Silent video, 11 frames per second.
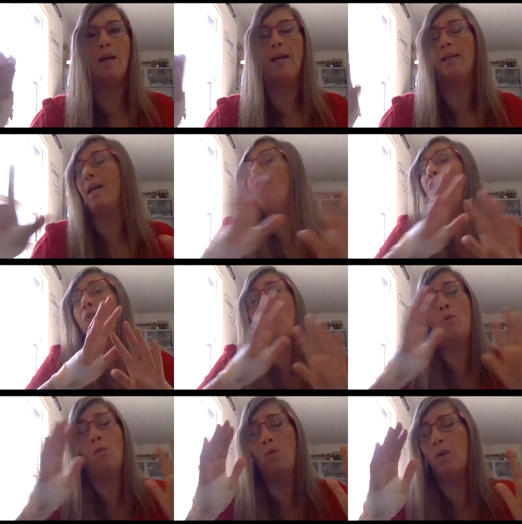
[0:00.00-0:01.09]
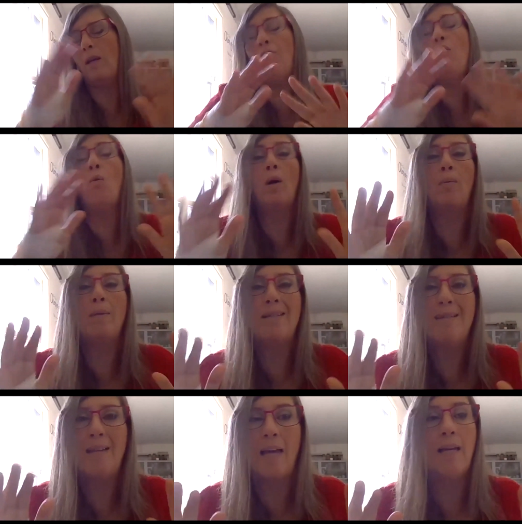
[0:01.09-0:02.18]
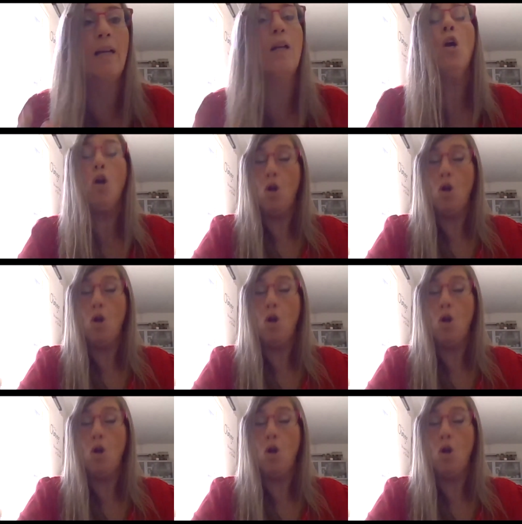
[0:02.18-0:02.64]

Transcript: and if you were mistaken,